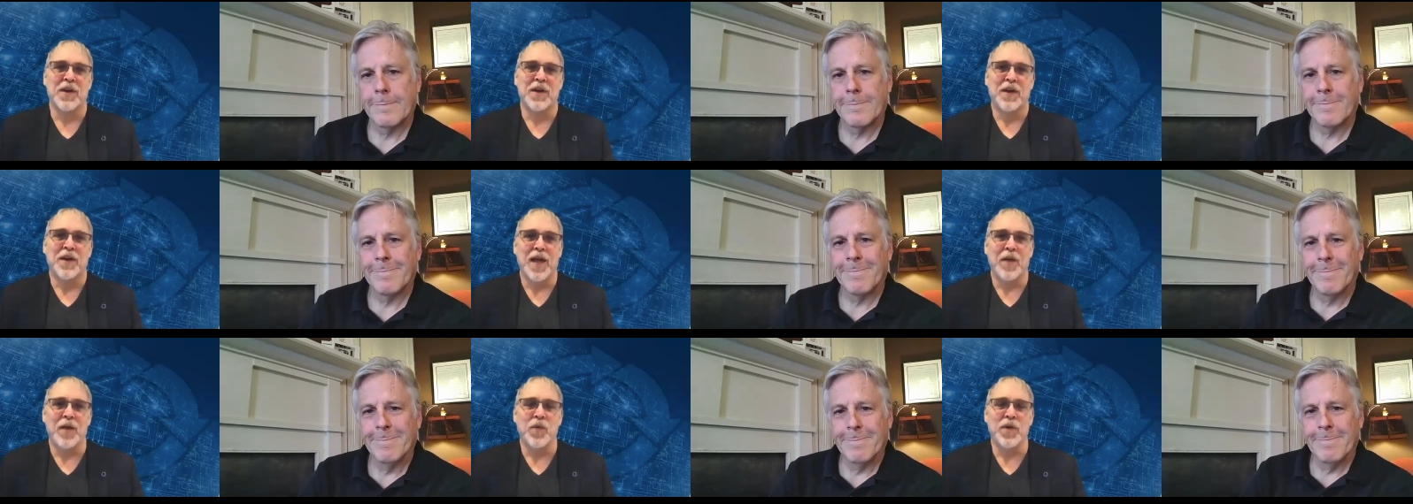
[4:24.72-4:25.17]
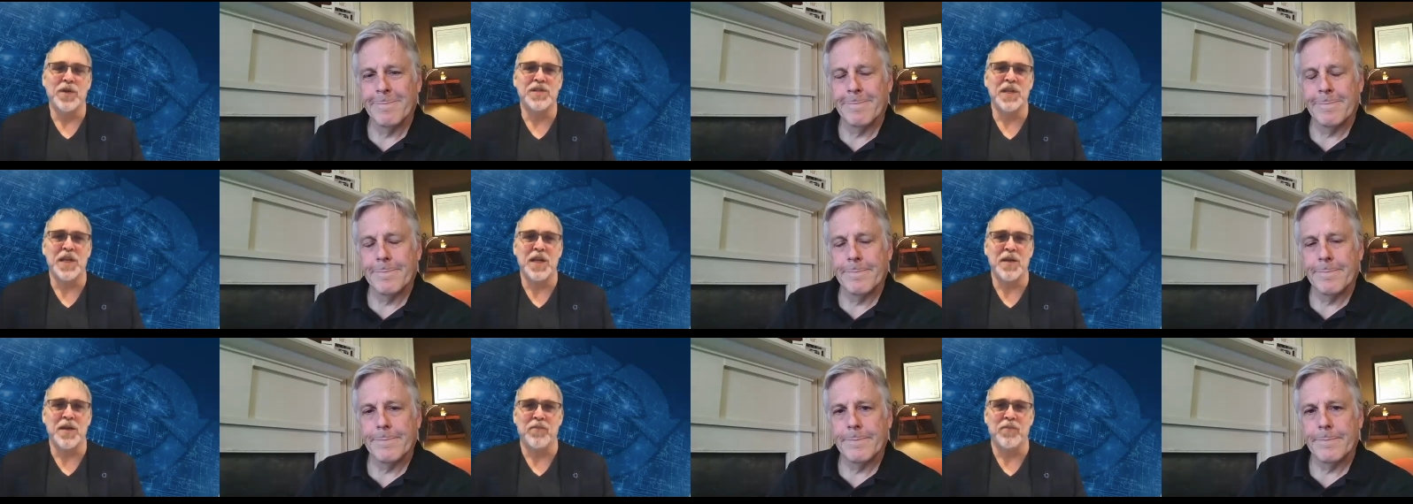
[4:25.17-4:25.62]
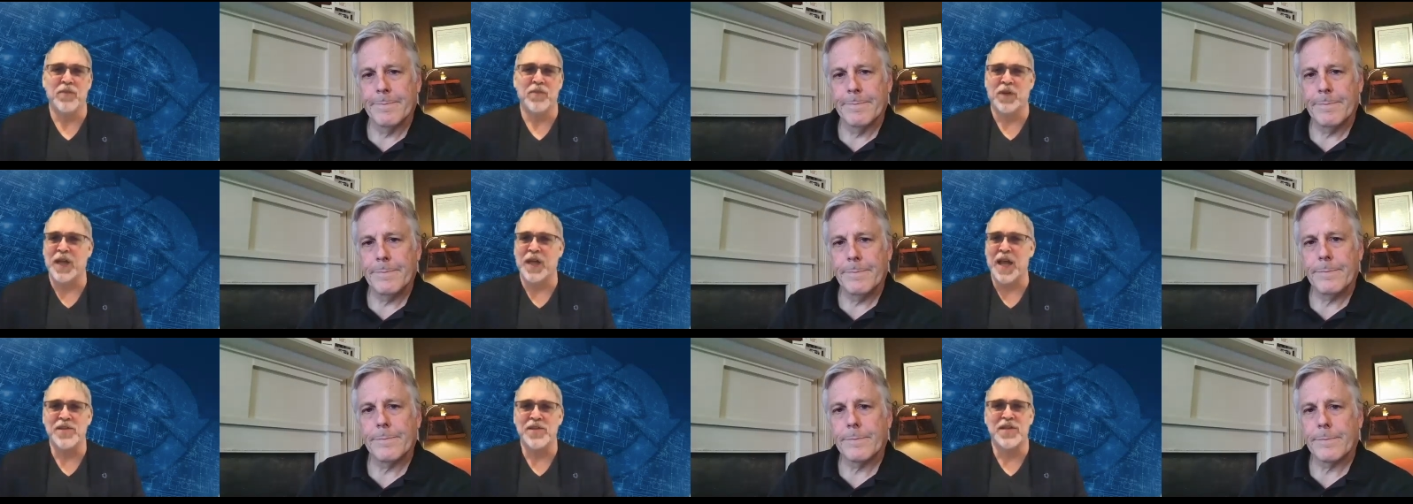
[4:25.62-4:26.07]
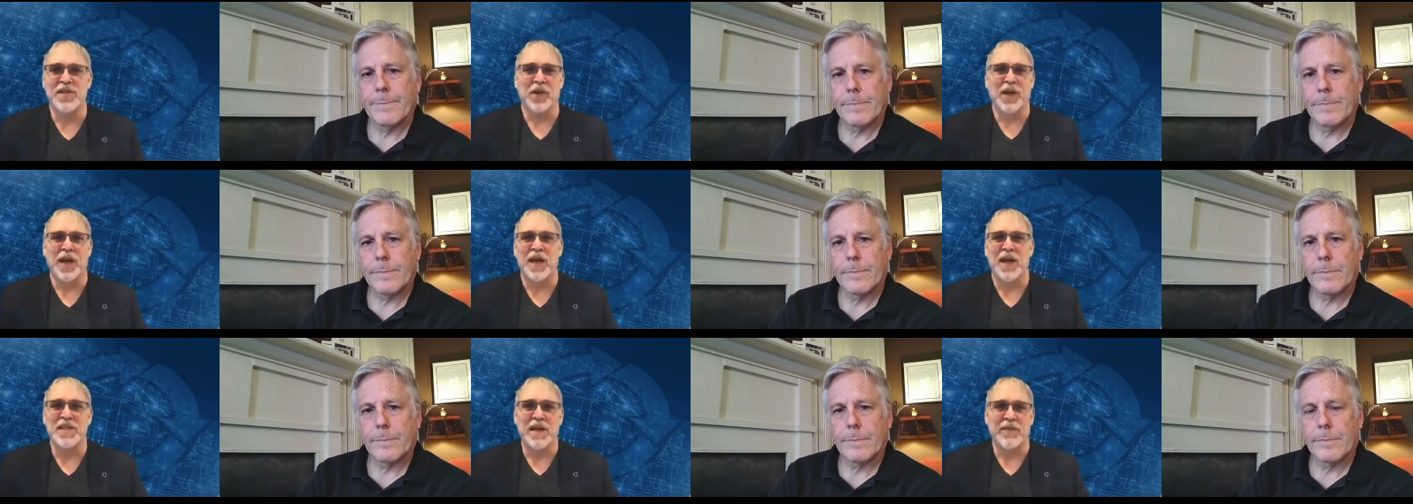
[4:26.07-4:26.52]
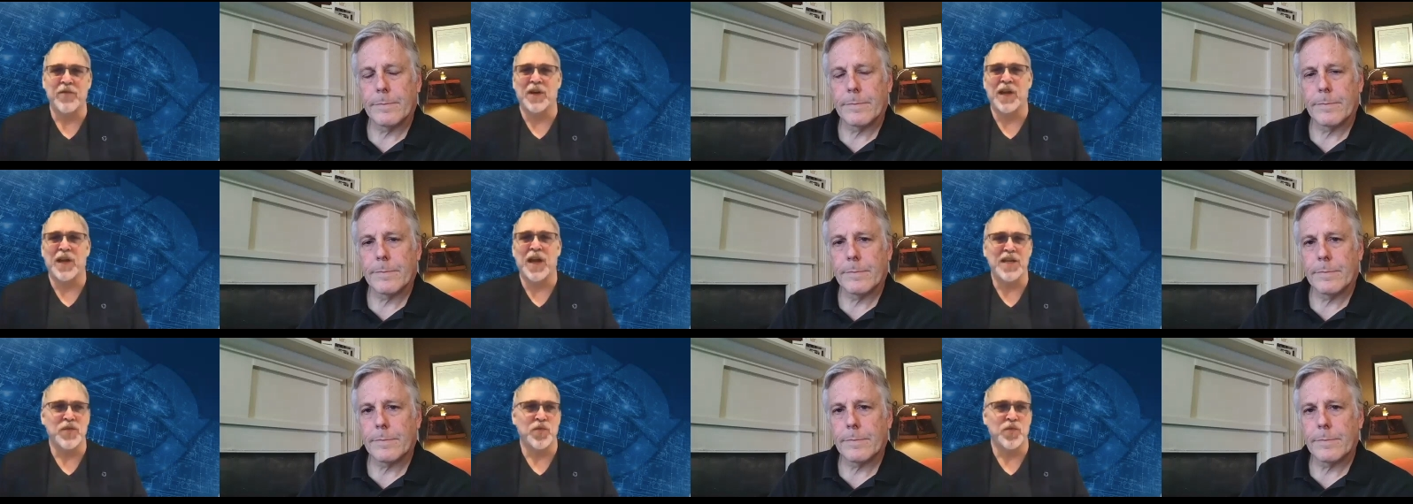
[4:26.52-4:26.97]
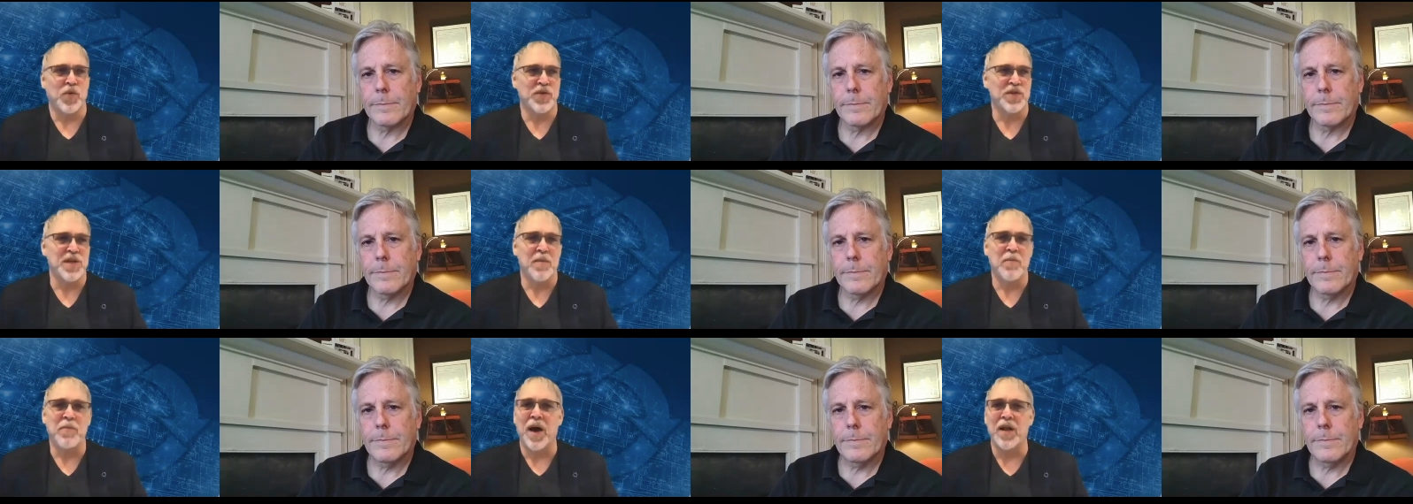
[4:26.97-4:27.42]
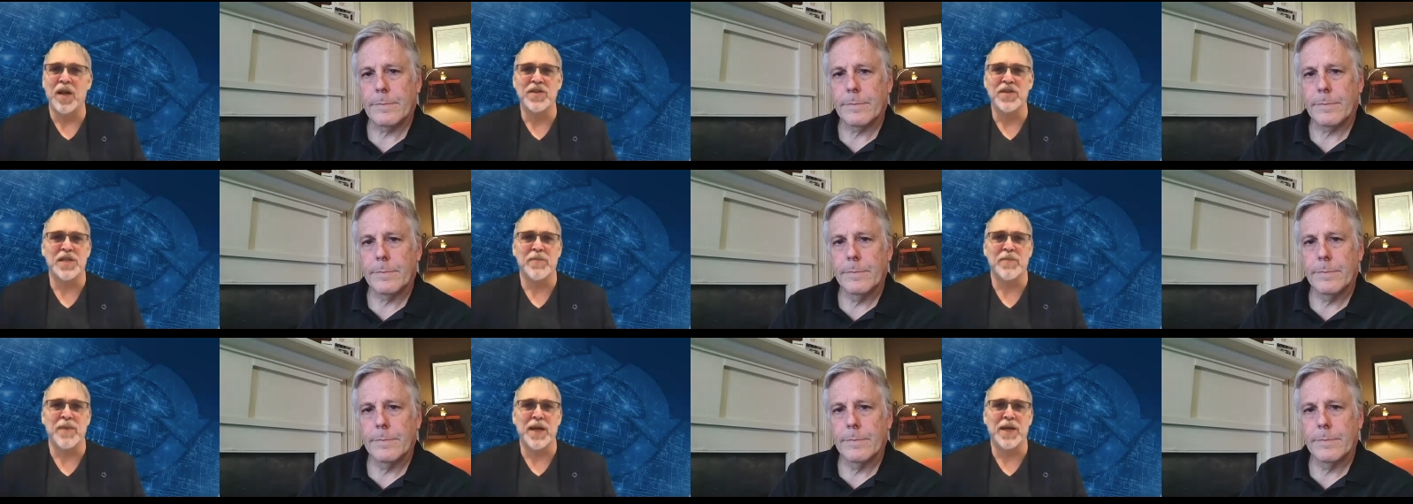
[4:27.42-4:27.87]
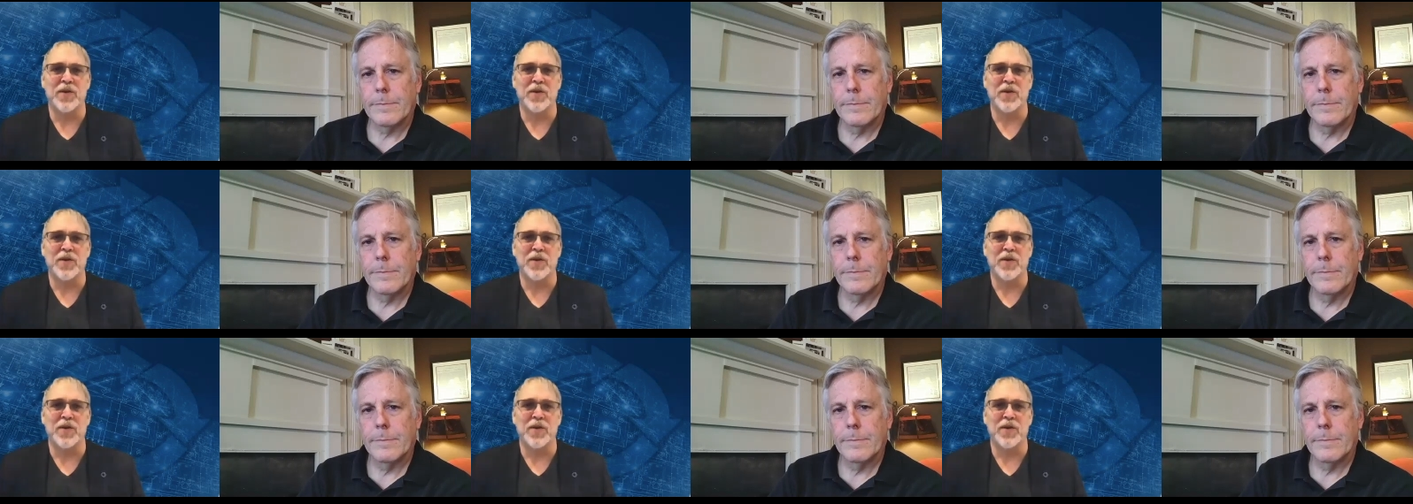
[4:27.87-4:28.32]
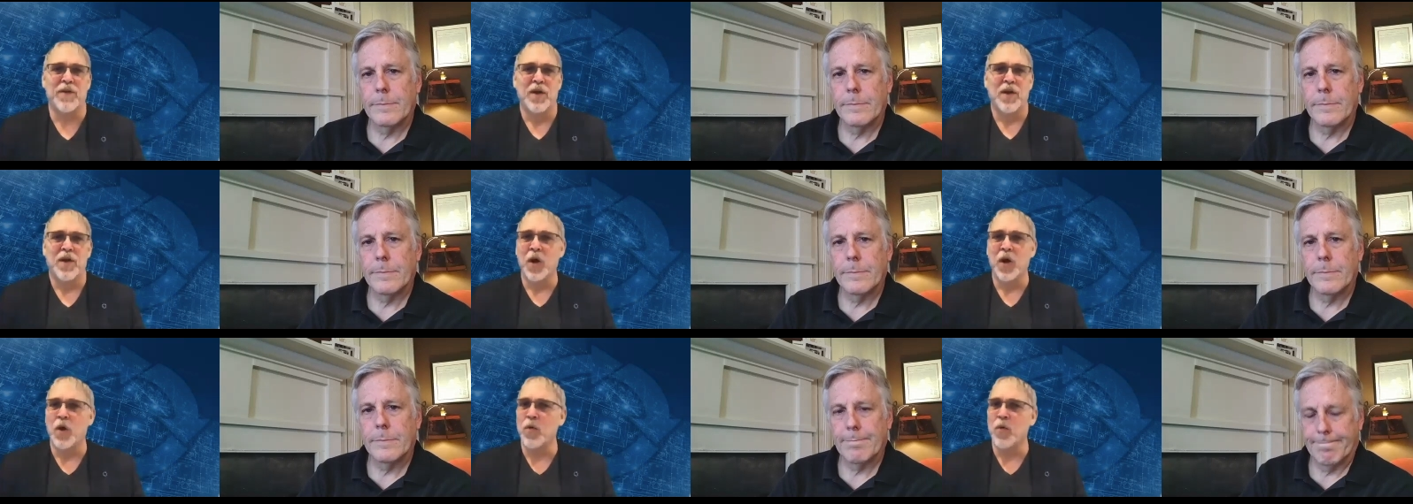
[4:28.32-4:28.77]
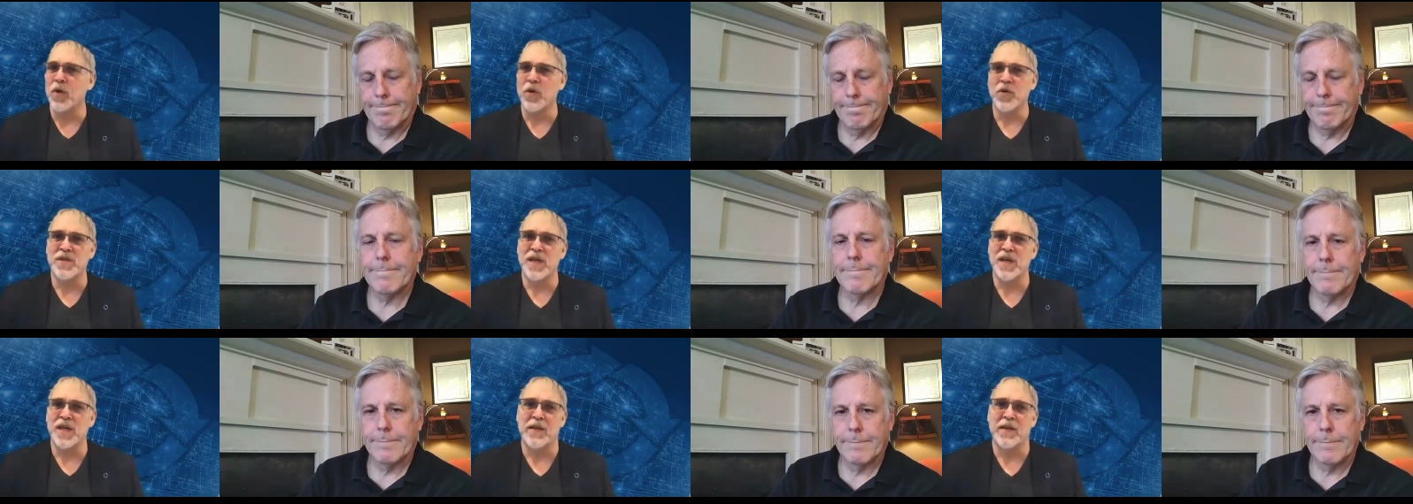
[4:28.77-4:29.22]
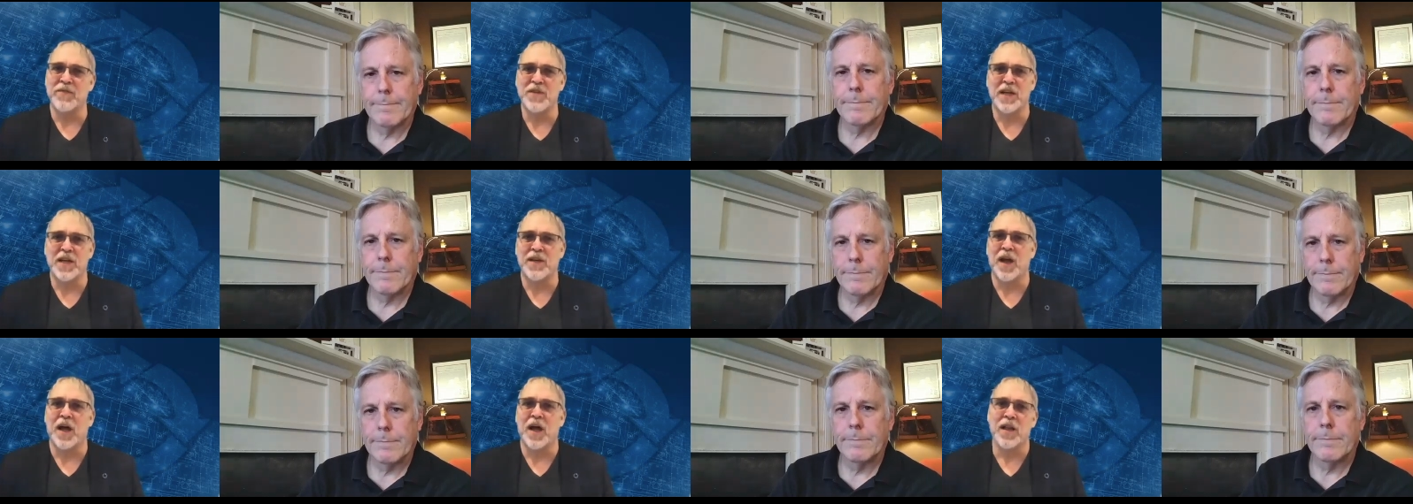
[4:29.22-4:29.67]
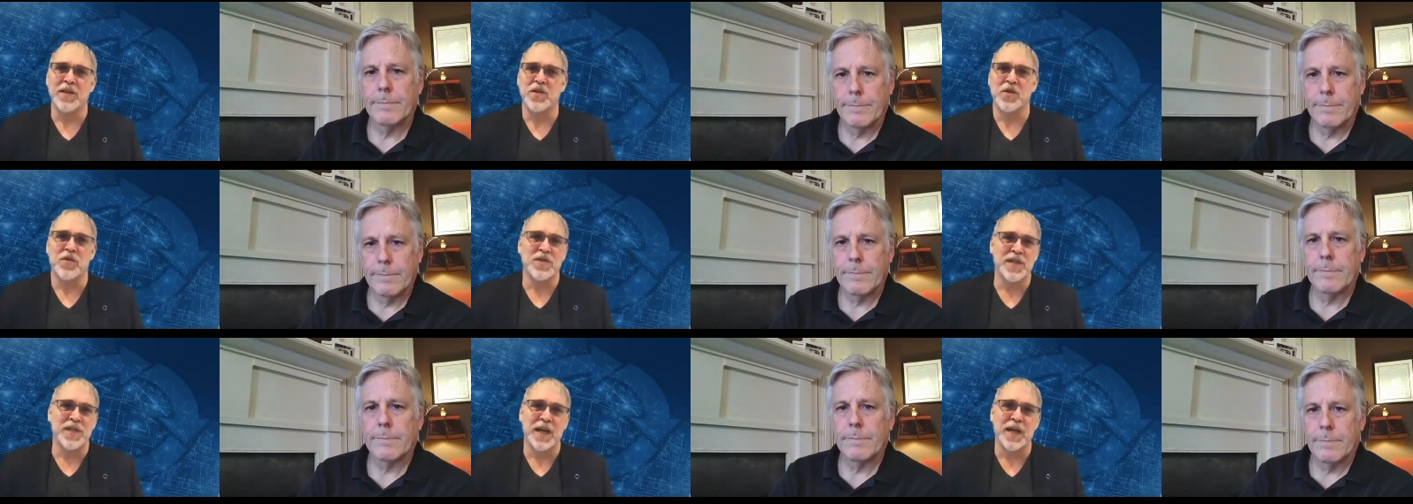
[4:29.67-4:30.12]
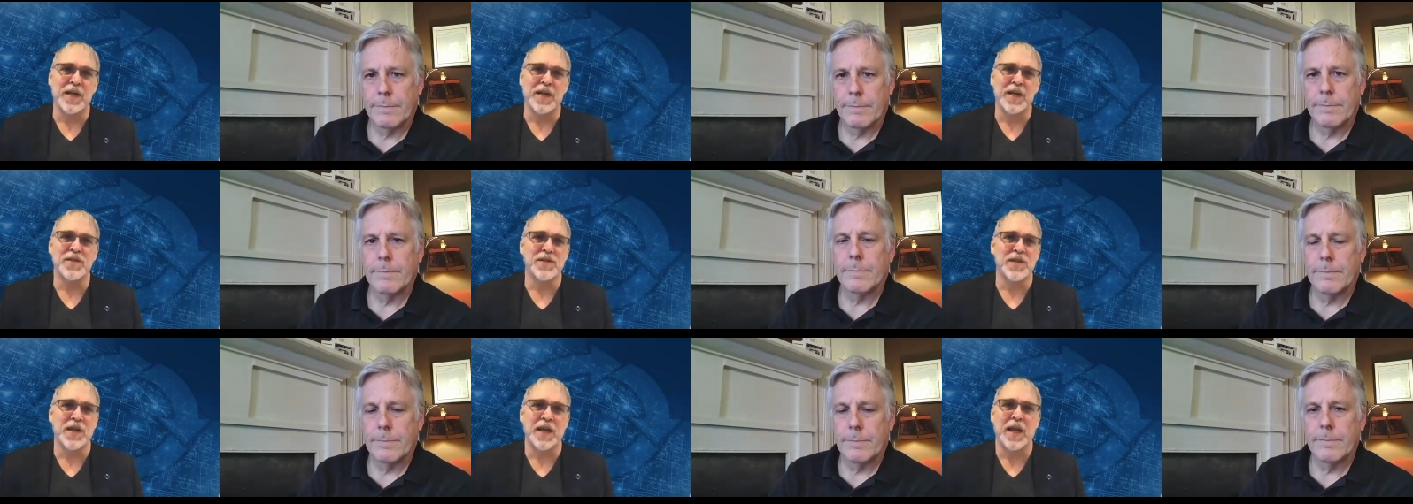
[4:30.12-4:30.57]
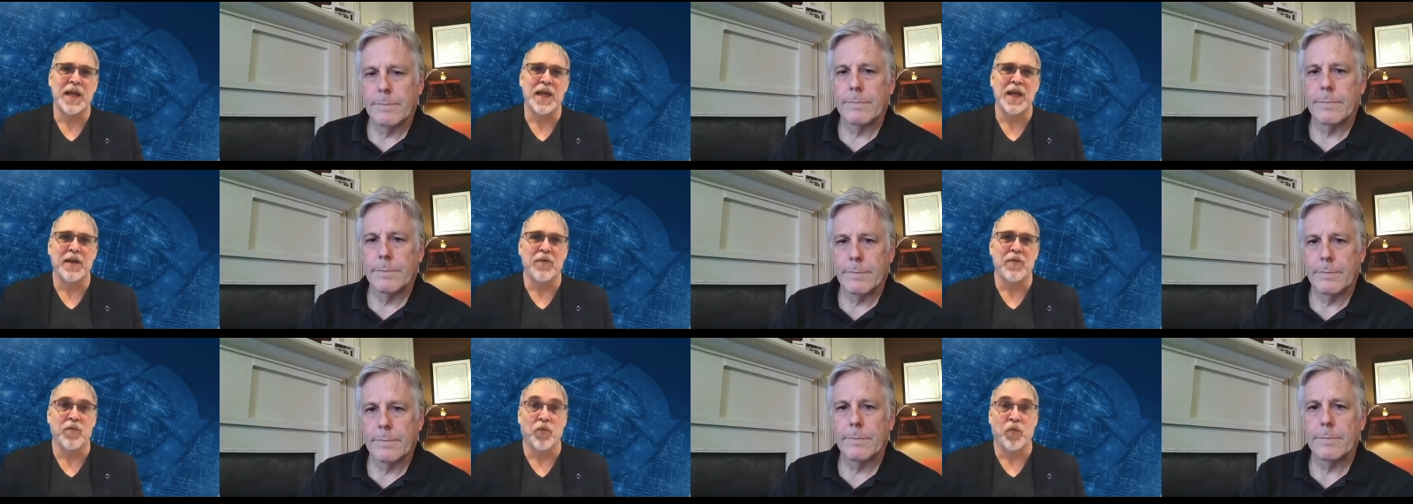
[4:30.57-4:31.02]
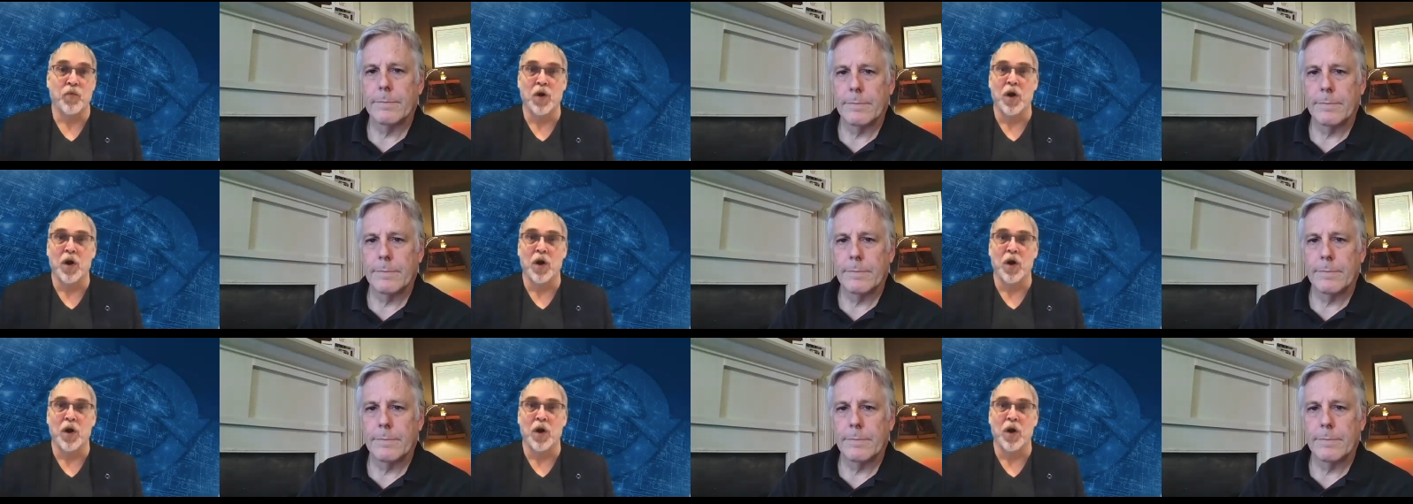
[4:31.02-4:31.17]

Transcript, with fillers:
Speaker 1: And we see case after case after case where some policymakers have no understanding of technology or science, and we're